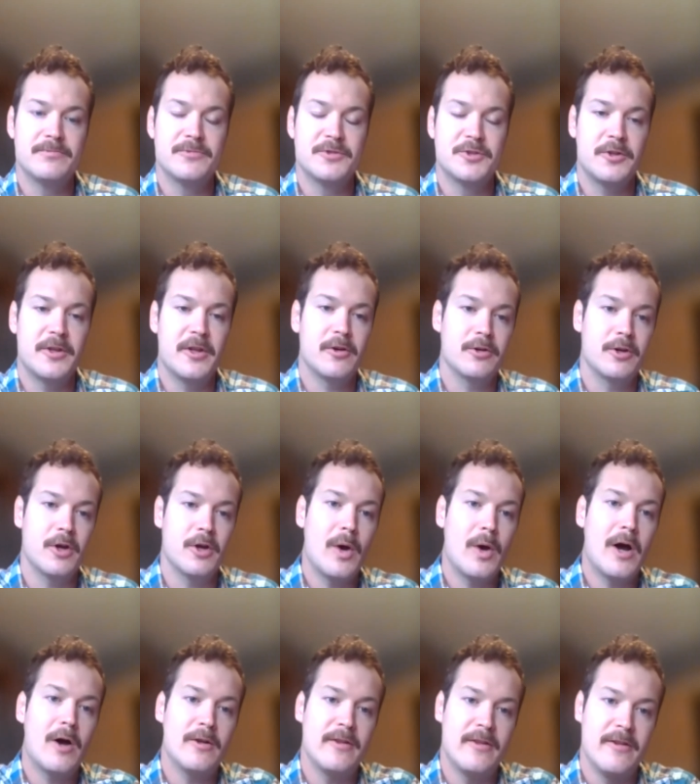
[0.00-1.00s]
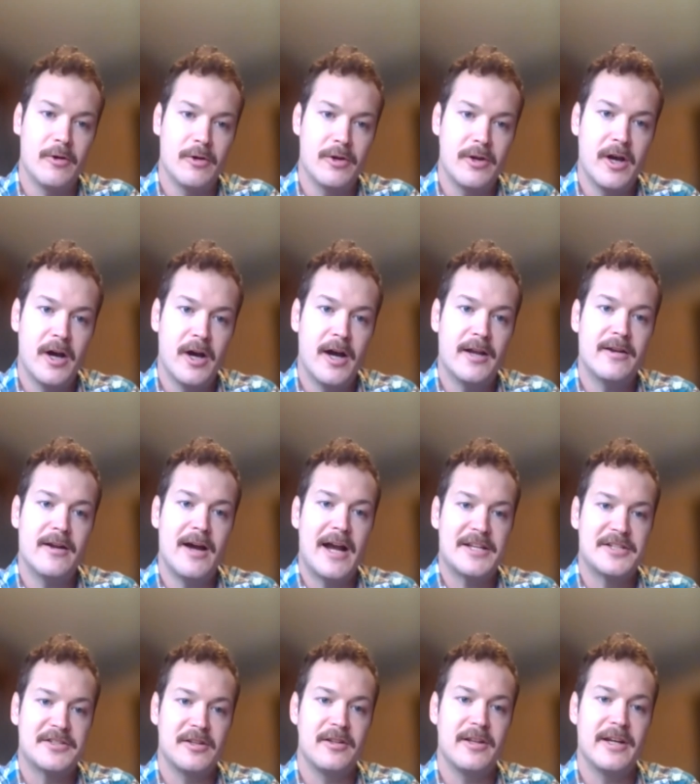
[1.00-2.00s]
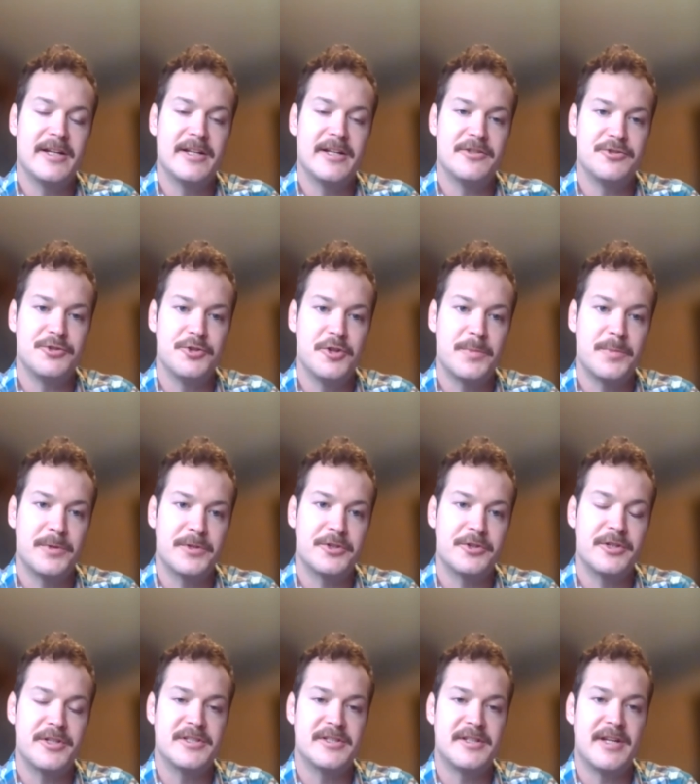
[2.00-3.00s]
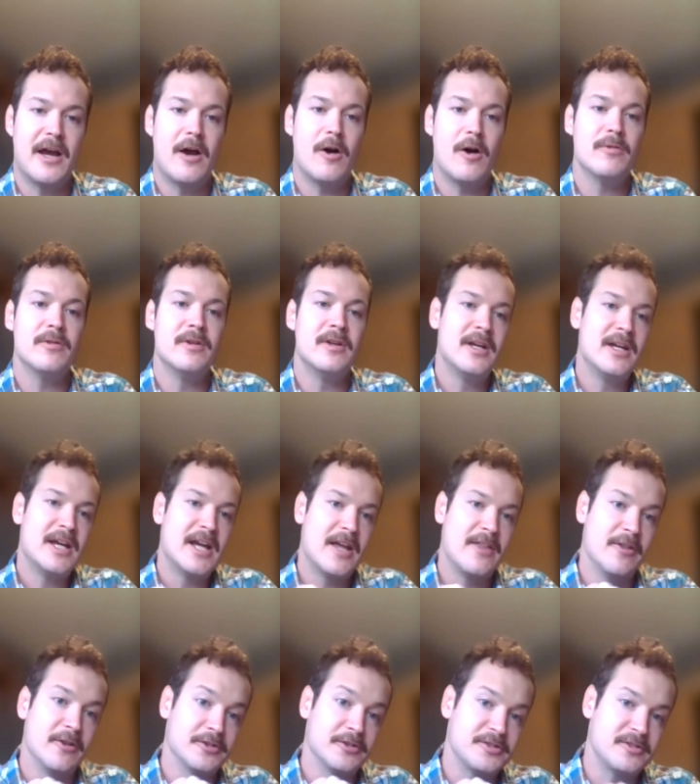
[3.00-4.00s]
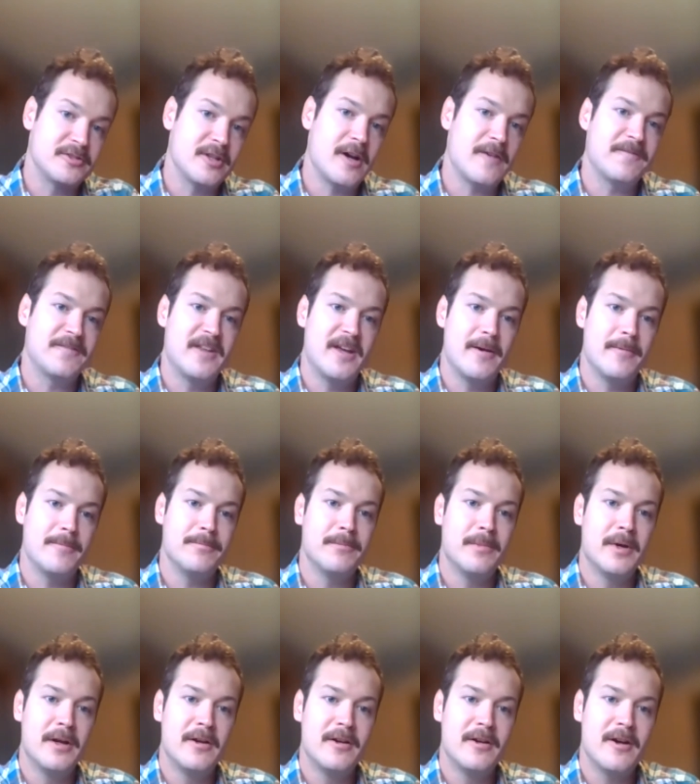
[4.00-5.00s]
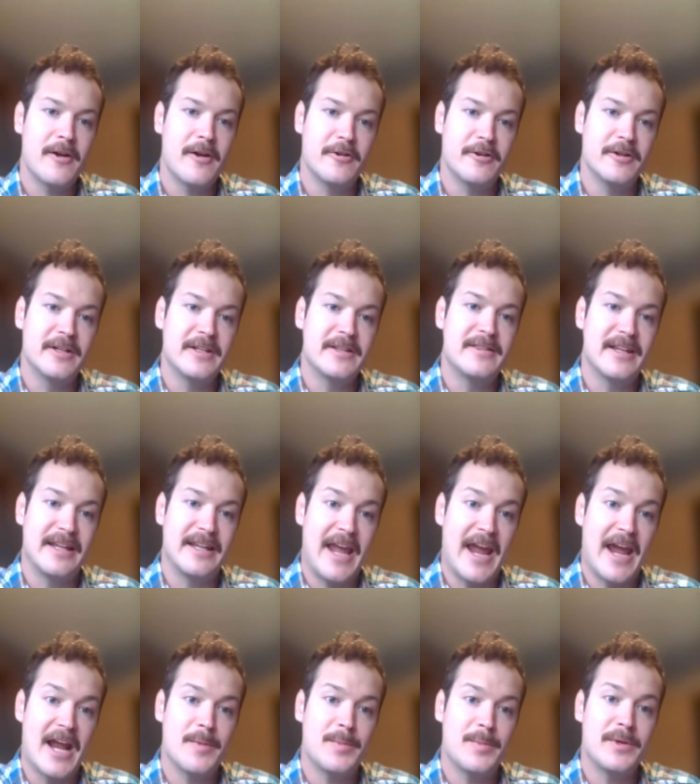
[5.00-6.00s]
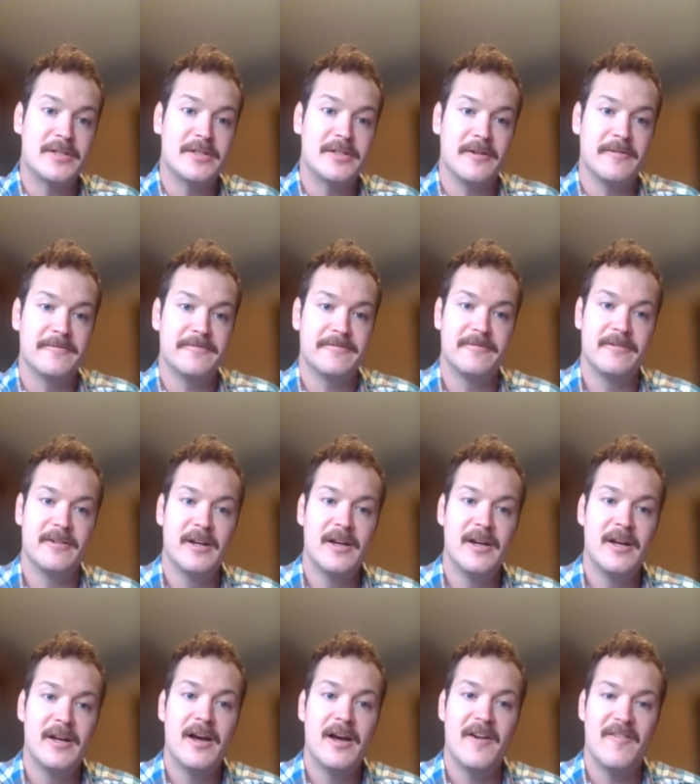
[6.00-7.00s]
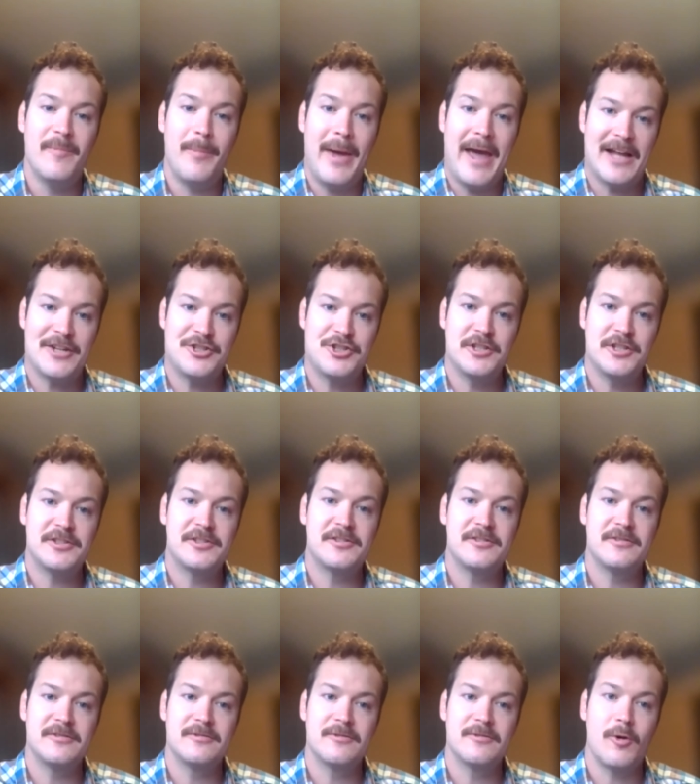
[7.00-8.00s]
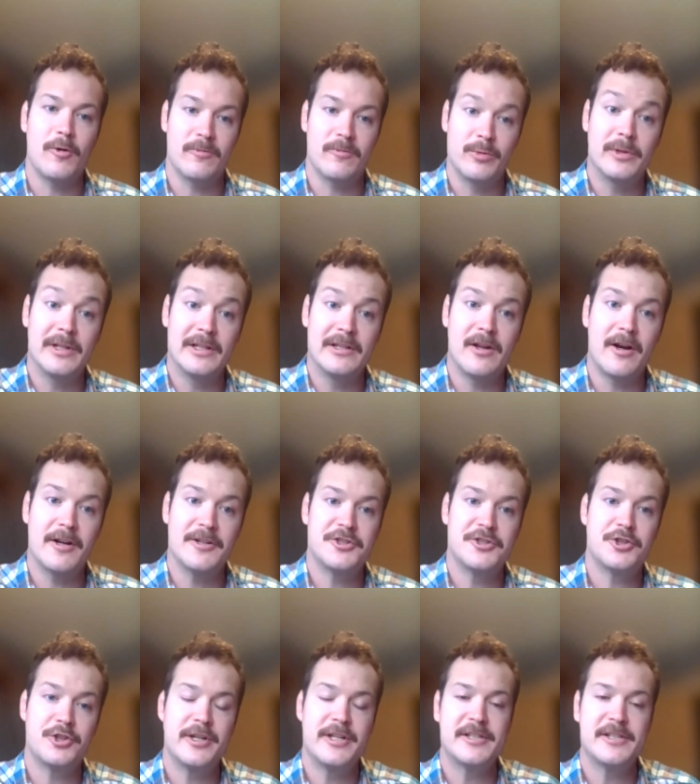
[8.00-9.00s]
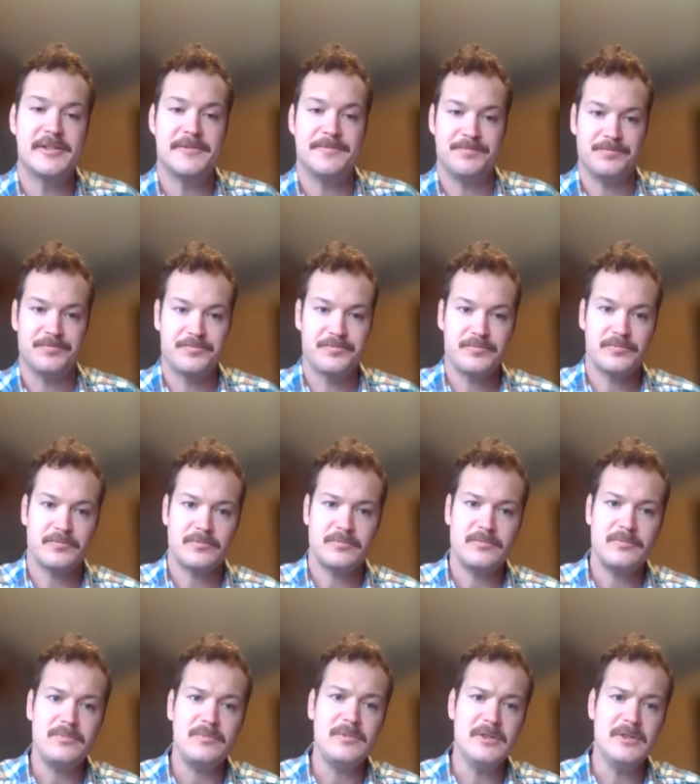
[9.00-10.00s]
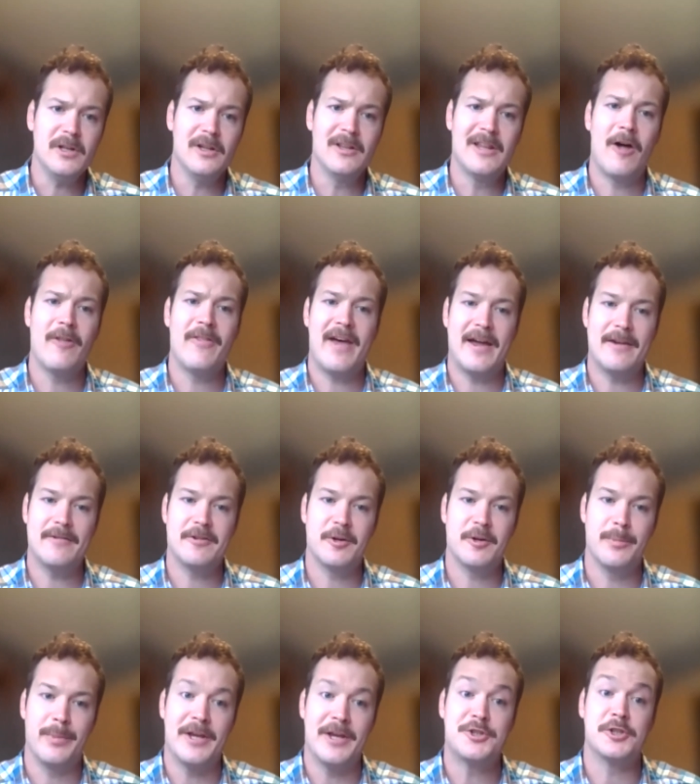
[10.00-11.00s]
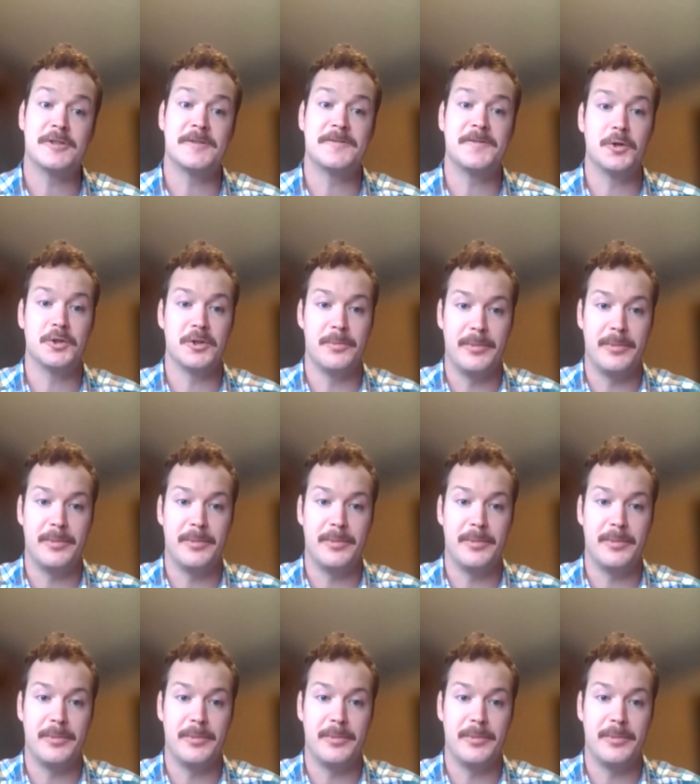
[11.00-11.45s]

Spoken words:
So they'll go out and they'll cut isolated juniper trees down, and they'll stuff them underneath the canopies of patches or really large trees, allow that herbaceous fuel to